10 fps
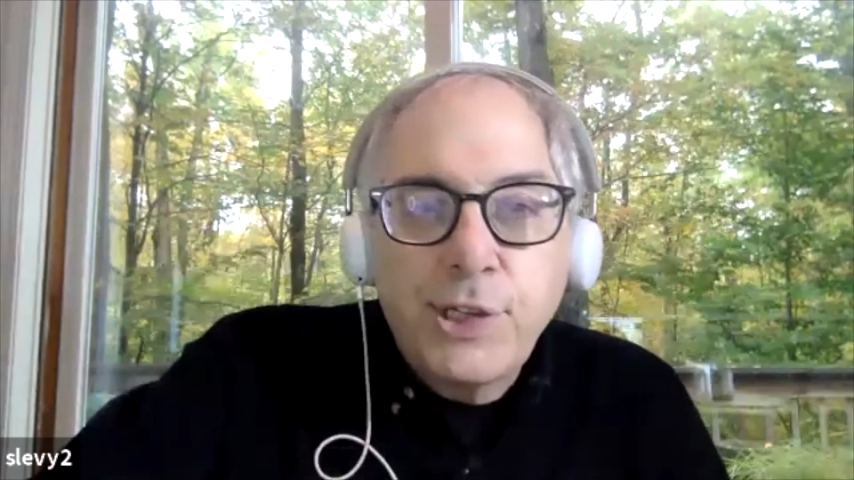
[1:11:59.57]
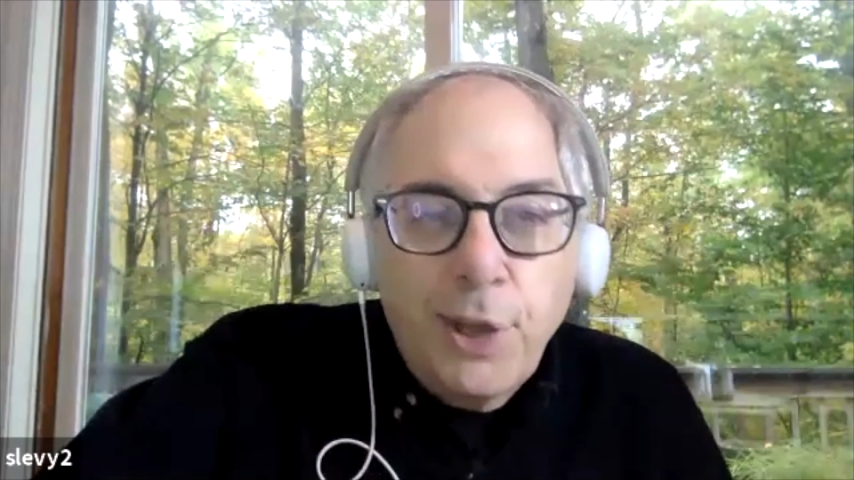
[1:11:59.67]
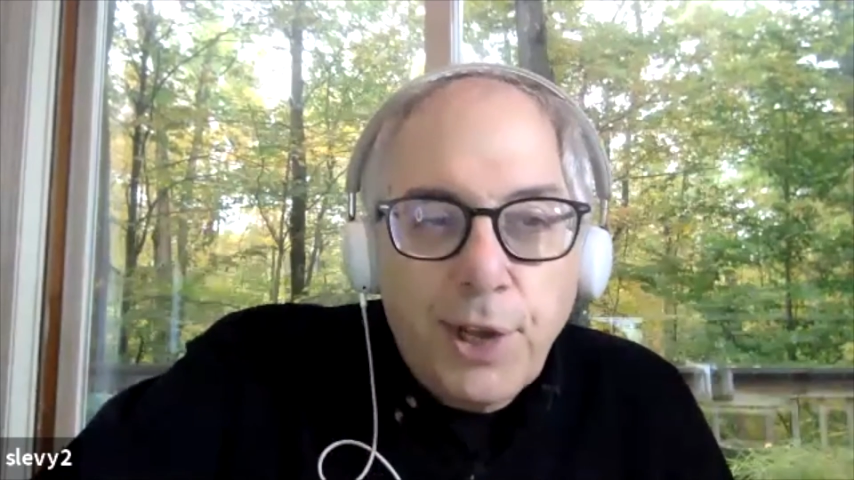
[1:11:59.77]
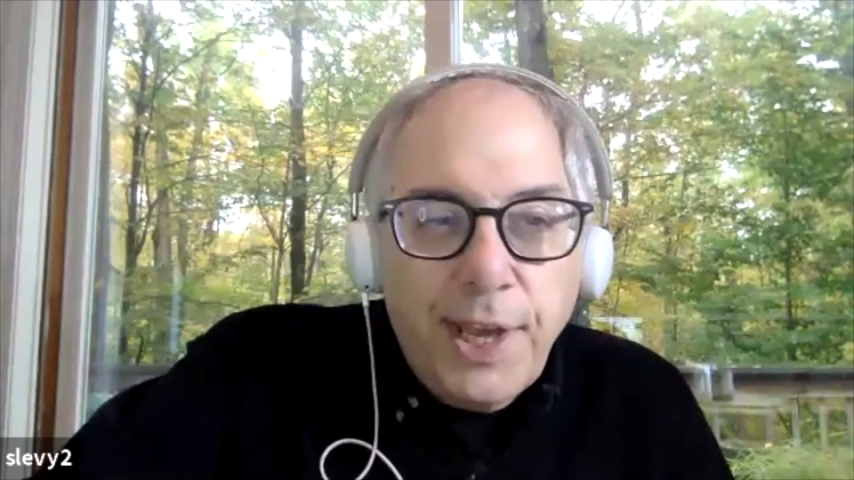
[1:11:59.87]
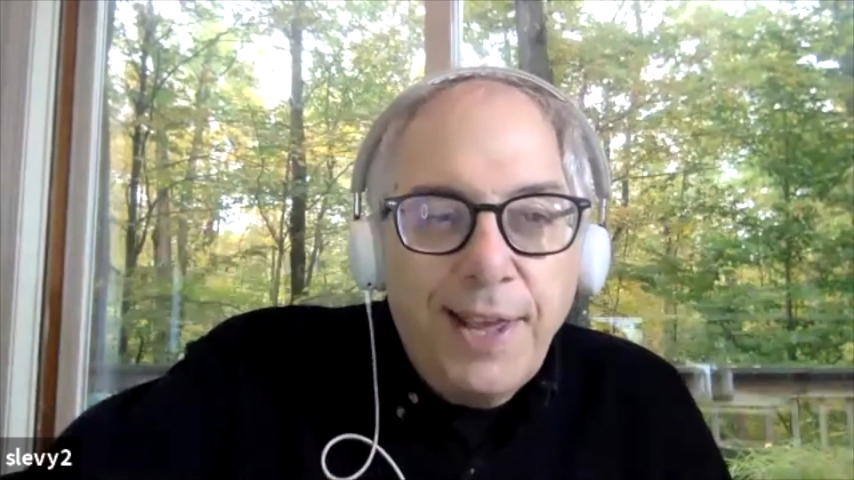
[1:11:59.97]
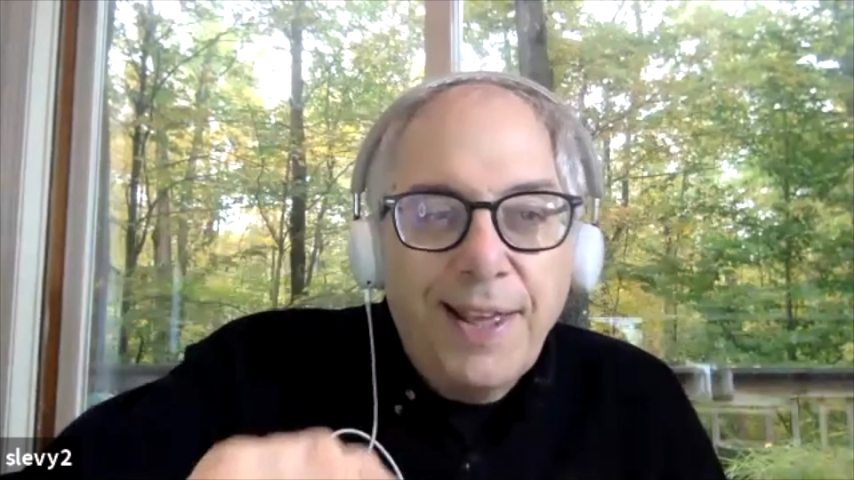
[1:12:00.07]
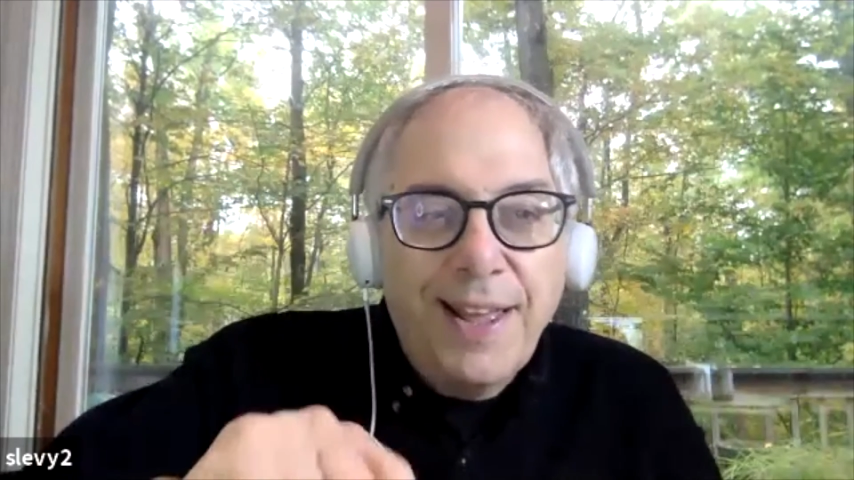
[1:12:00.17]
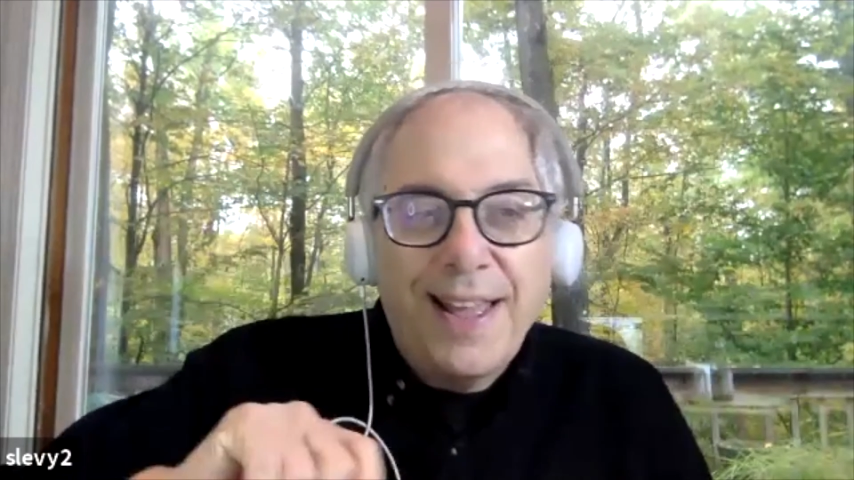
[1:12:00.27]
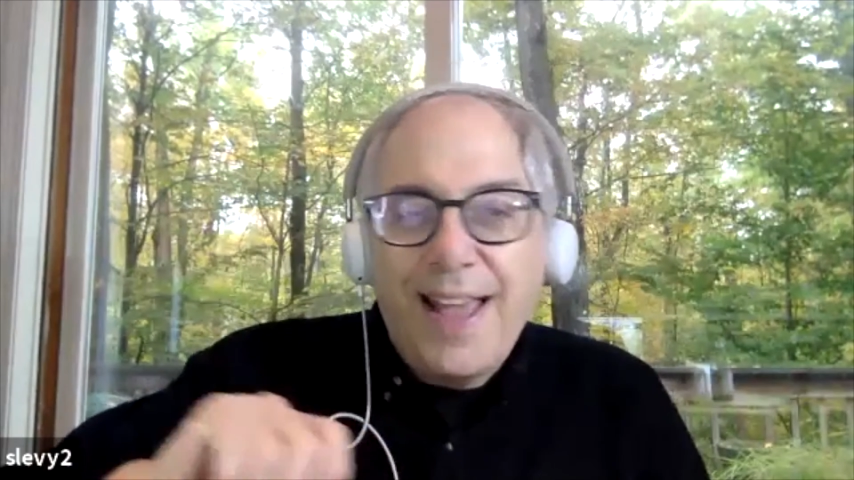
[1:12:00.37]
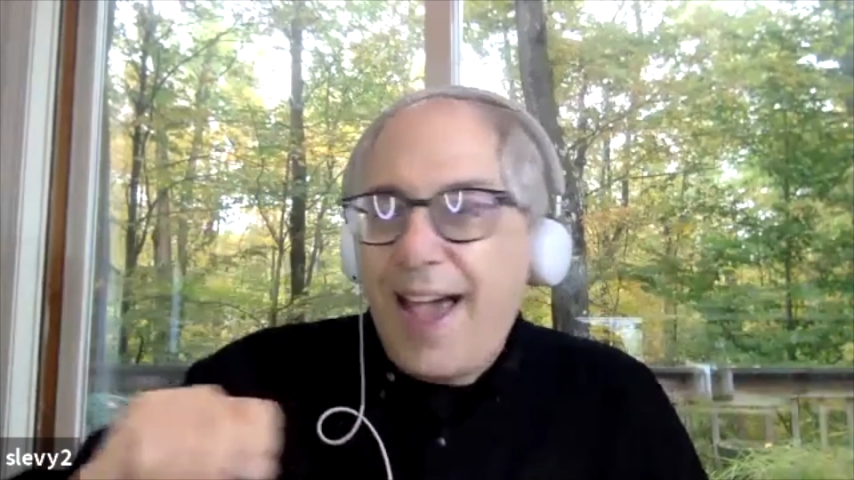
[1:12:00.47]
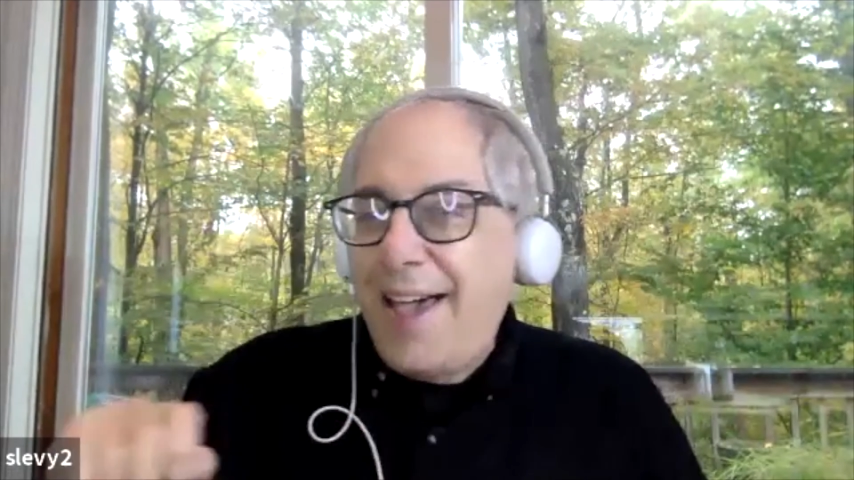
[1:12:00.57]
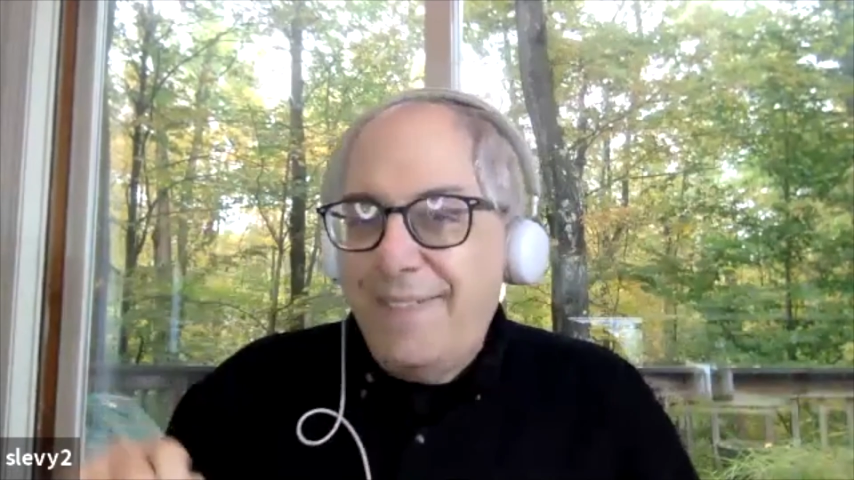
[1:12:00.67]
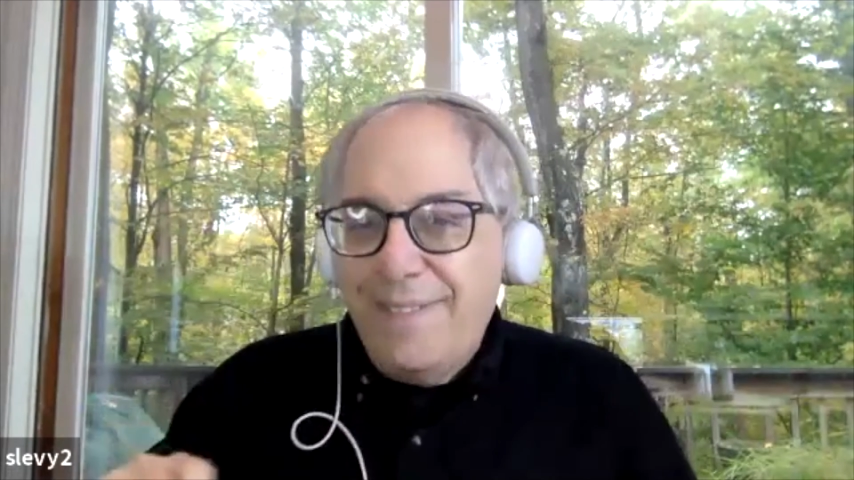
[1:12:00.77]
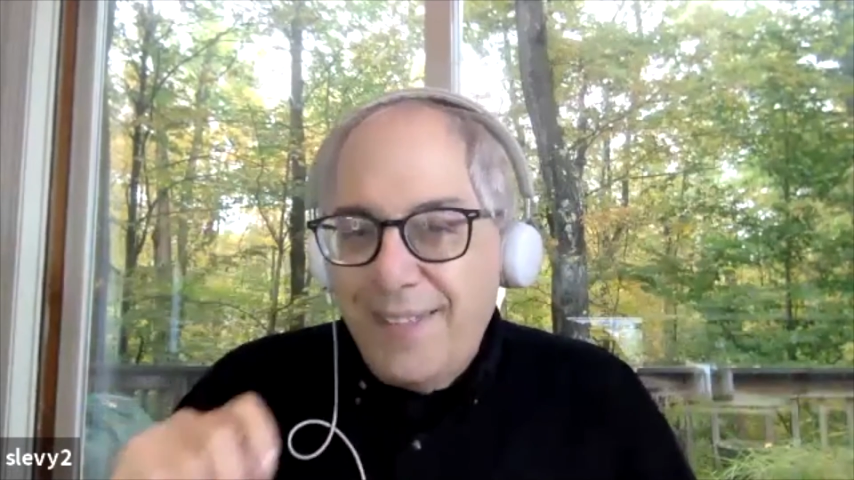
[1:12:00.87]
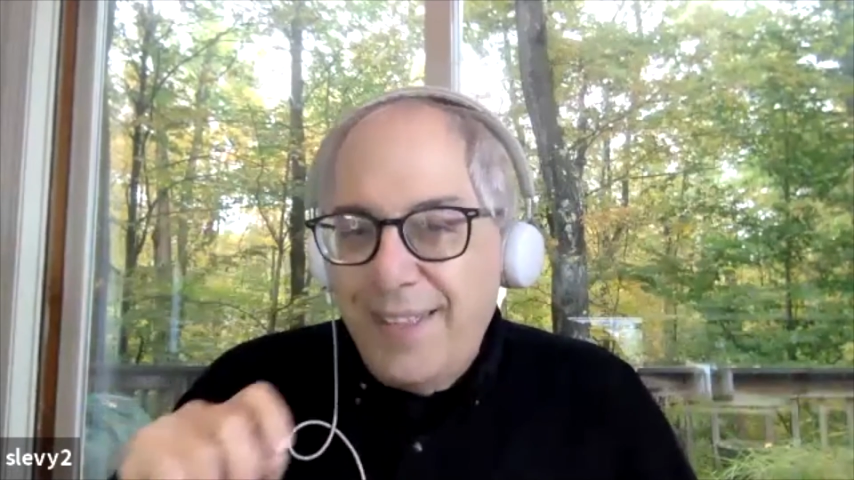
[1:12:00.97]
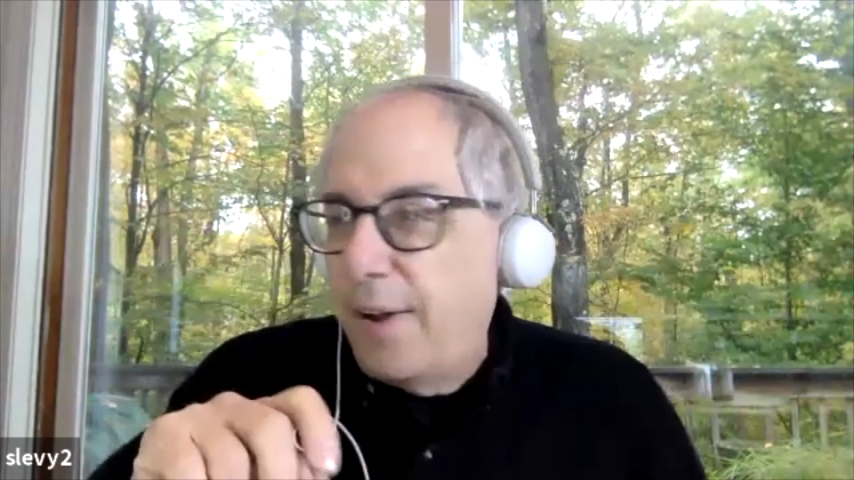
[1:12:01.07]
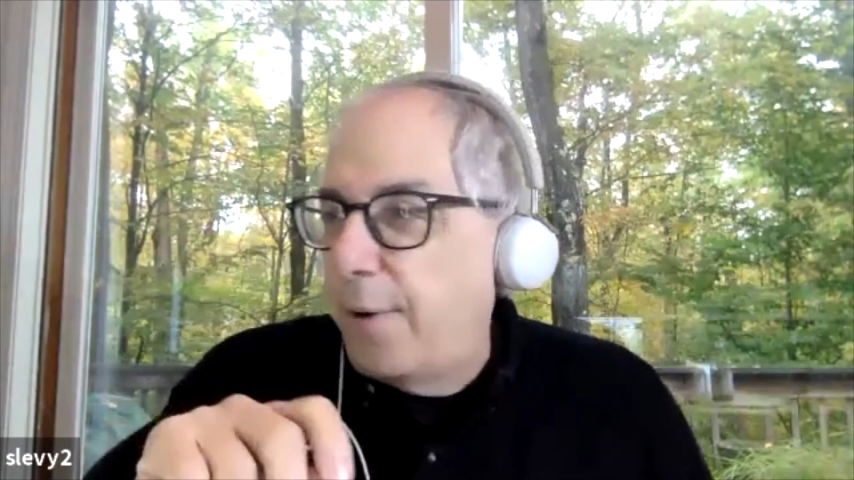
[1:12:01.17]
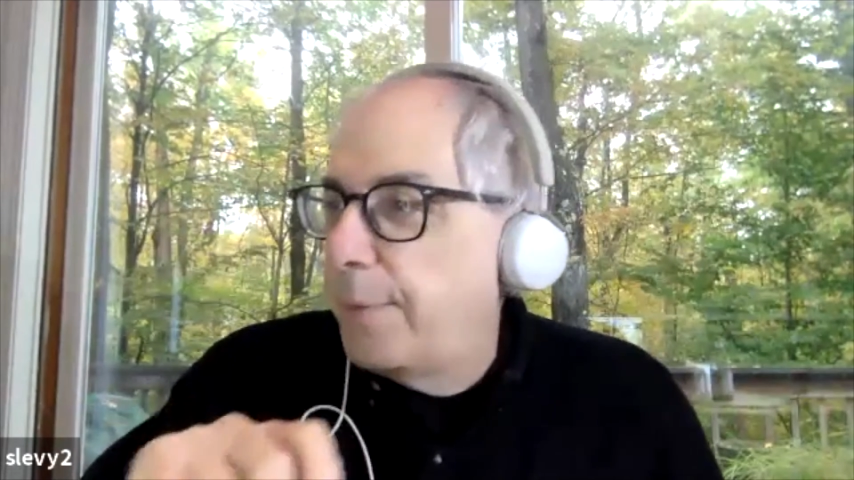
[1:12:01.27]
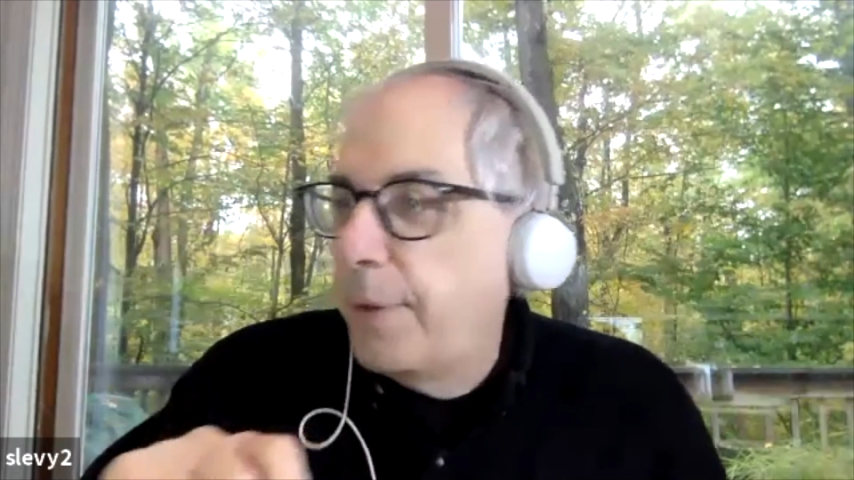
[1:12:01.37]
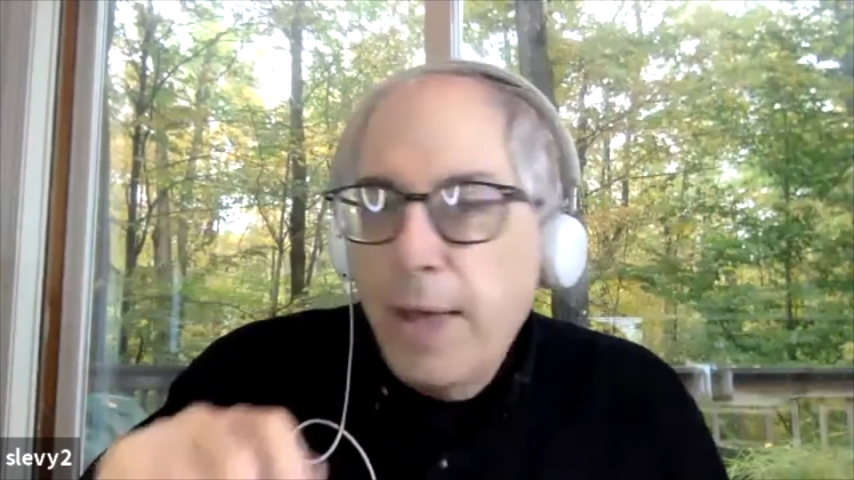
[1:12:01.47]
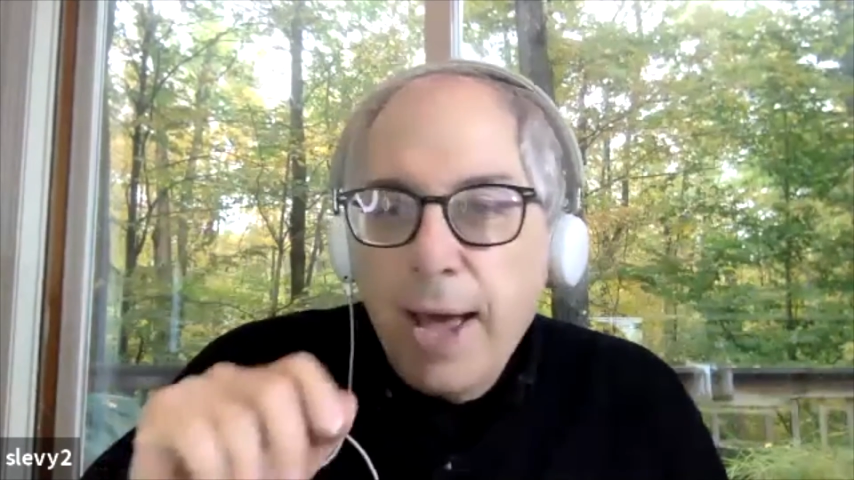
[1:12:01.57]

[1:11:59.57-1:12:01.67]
looking at, you know,